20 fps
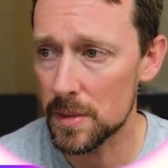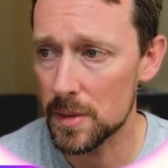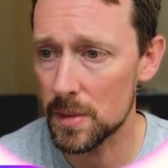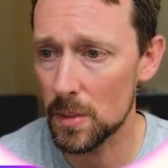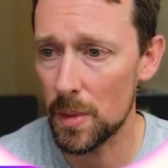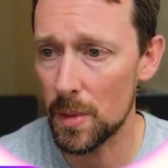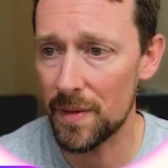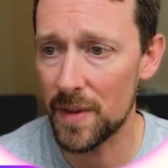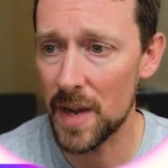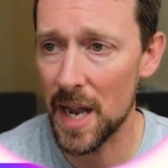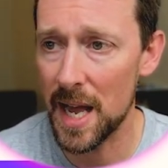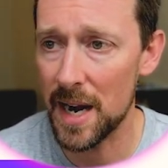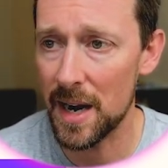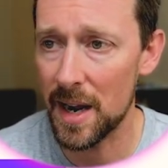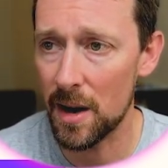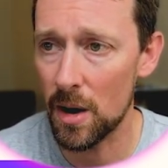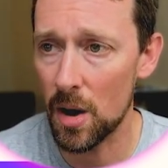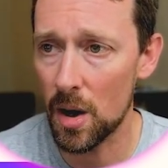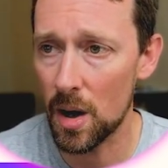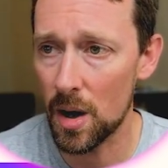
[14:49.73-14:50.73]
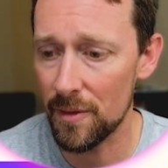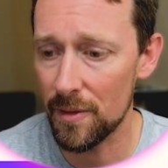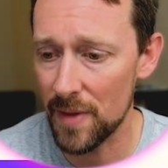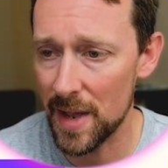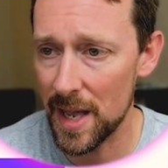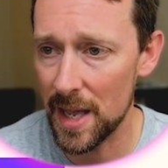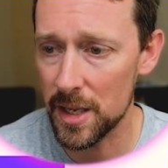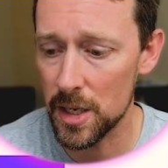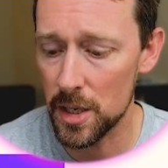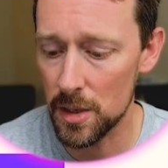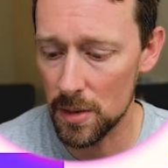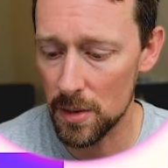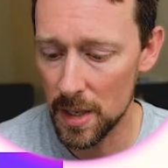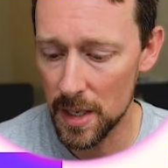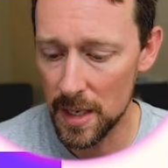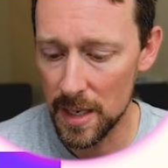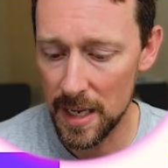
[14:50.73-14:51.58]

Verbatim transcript: So we've got our R value,